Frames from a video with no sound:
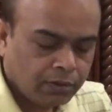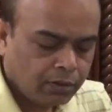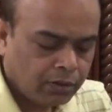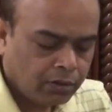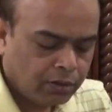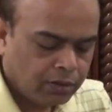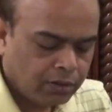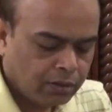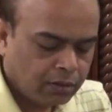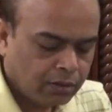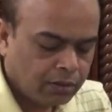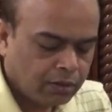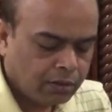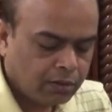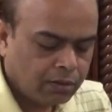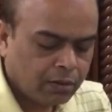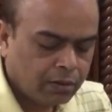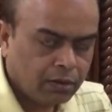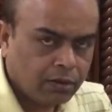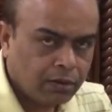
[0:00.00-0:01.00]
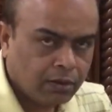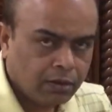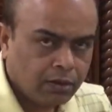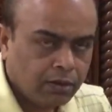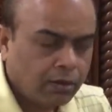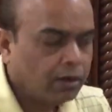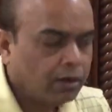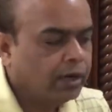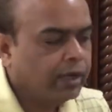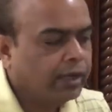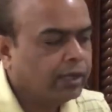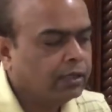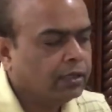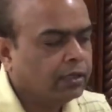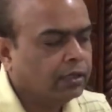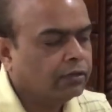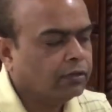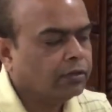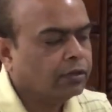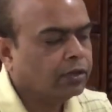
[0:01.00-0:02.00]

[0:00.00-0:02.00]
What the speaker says: not like this.